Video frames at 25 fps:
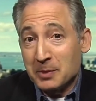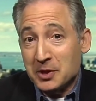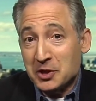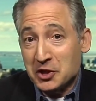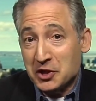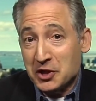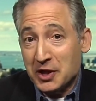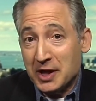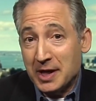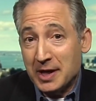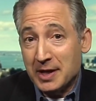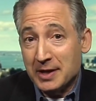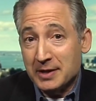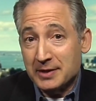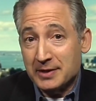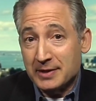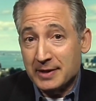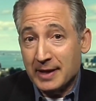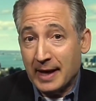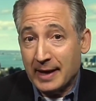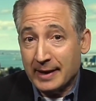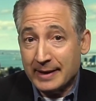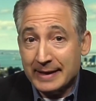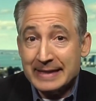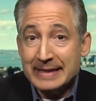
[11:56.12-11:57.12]
Some
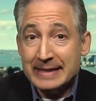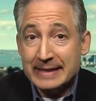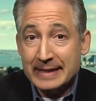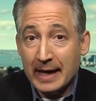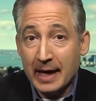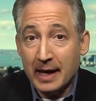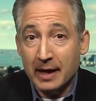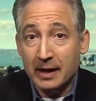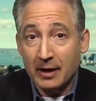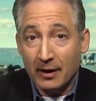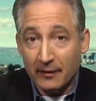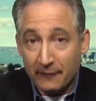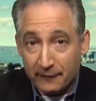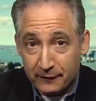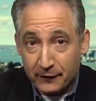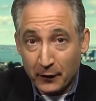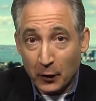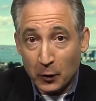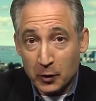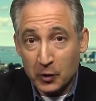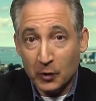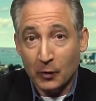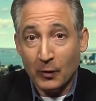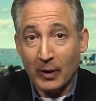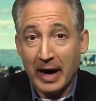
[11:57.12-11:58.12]
scientists think that black
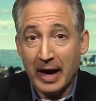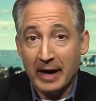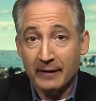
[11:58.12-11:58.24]
holes or